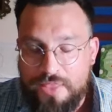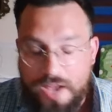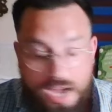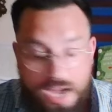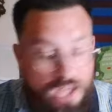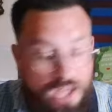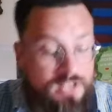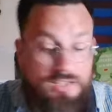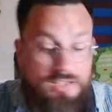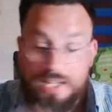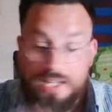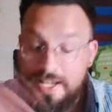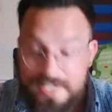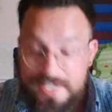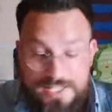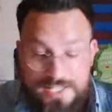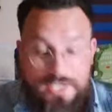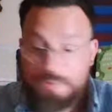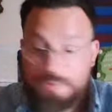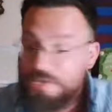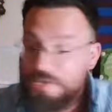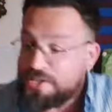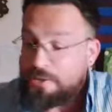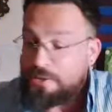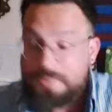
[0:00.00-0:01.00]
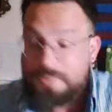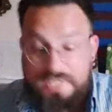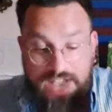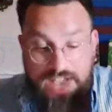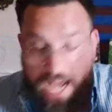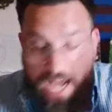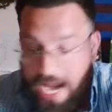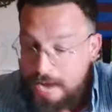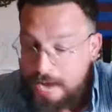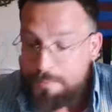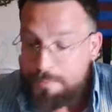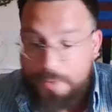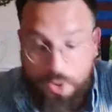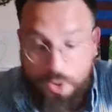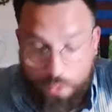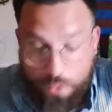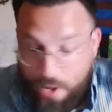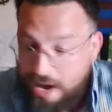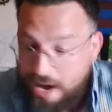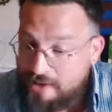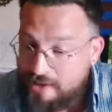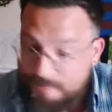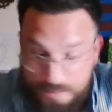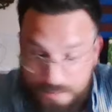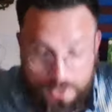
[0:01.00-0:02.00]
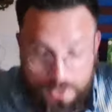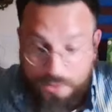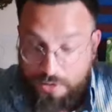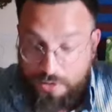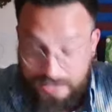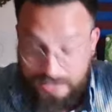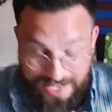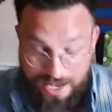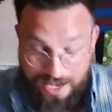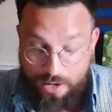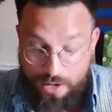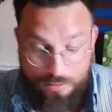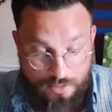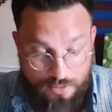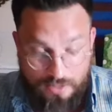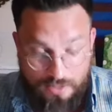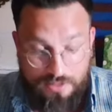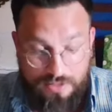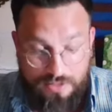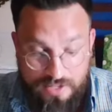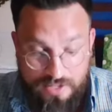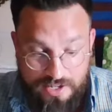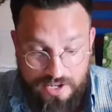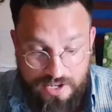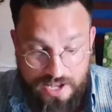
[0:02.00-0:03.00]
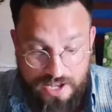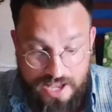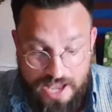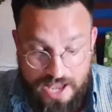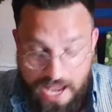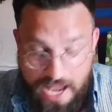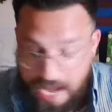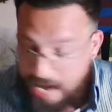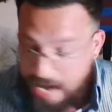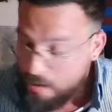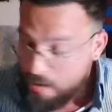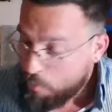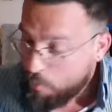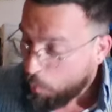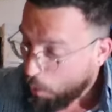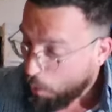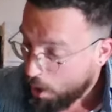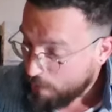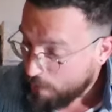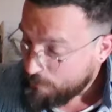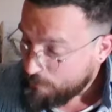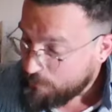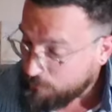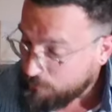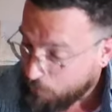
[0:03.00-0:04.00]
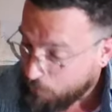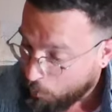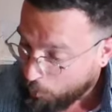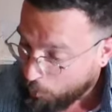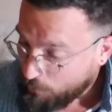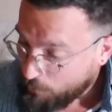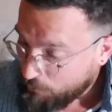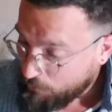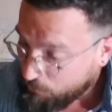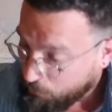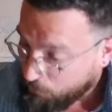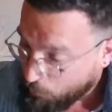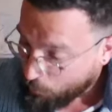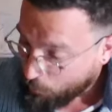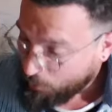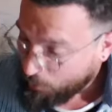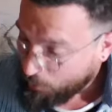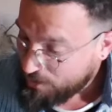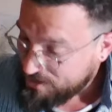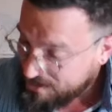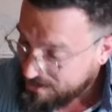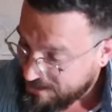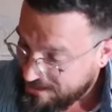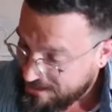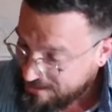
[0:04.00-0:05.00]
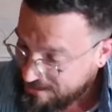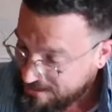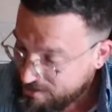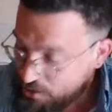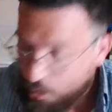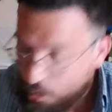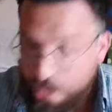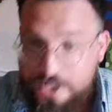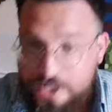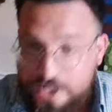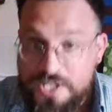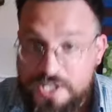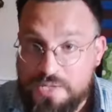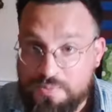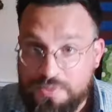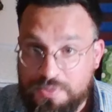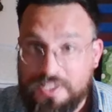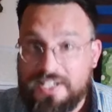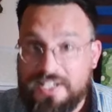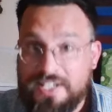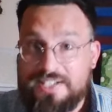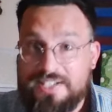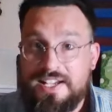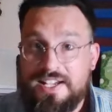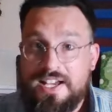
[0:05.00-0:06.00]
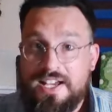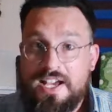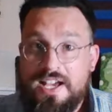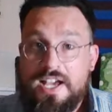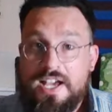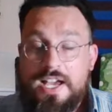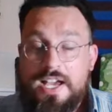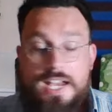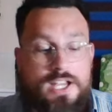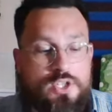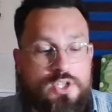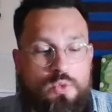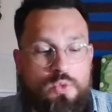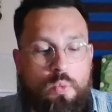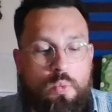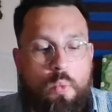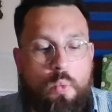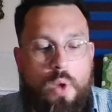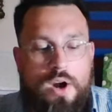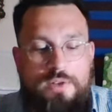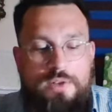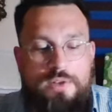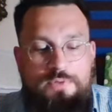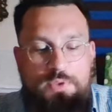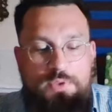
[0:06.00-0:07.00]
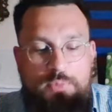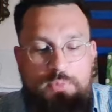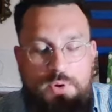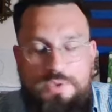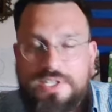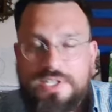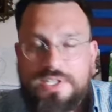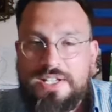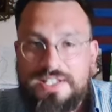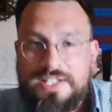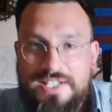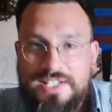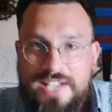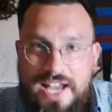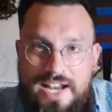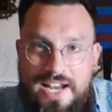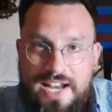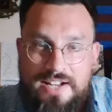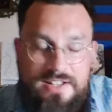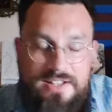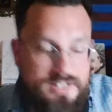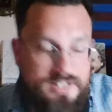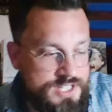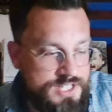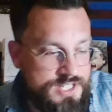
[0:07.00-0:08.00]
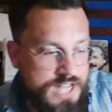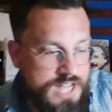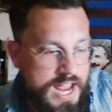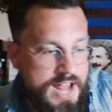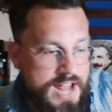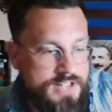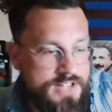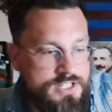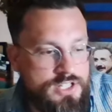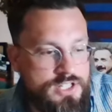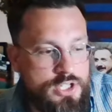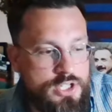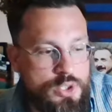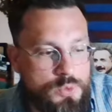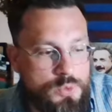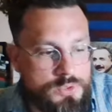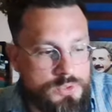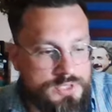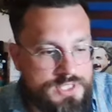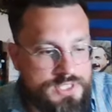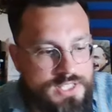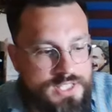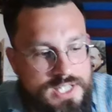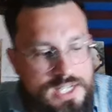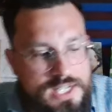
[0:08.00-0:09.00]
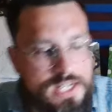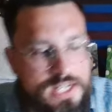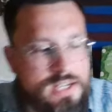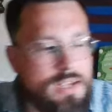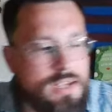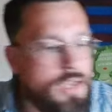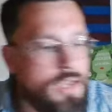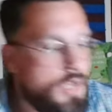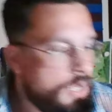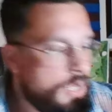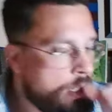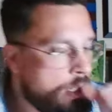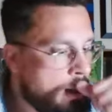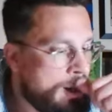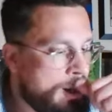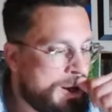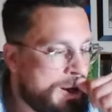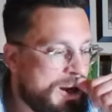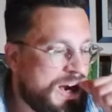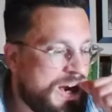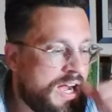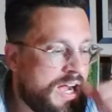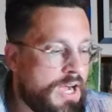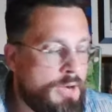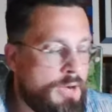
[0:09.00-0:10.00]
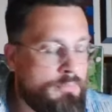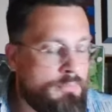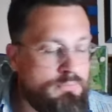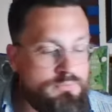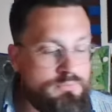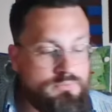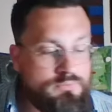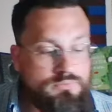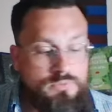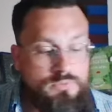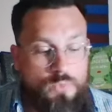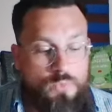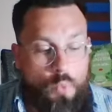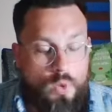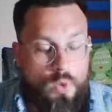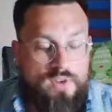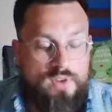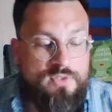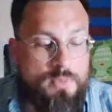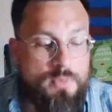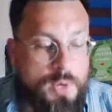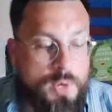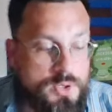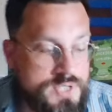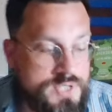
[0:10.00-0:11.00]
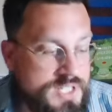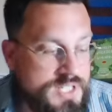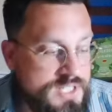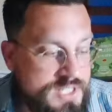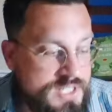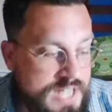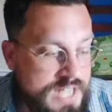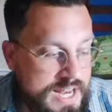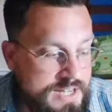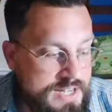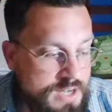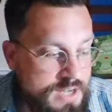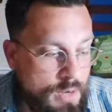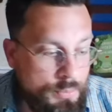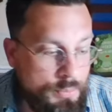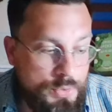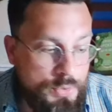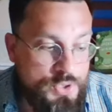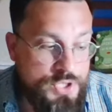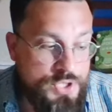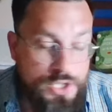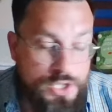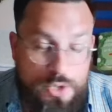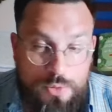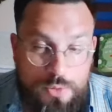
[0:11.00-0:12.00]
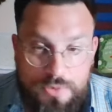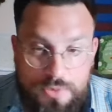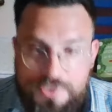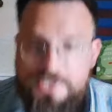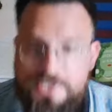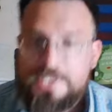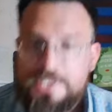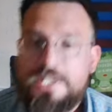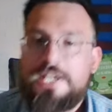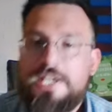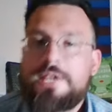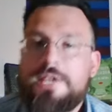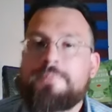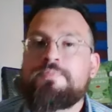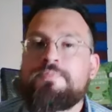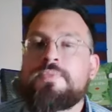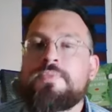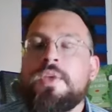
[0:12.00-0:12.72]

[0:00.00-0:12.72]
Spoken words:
Unless there was some typographical error, a 1.44 10-yard split is one of the most insane stats that you will see. One of the most insane numbers that you will see.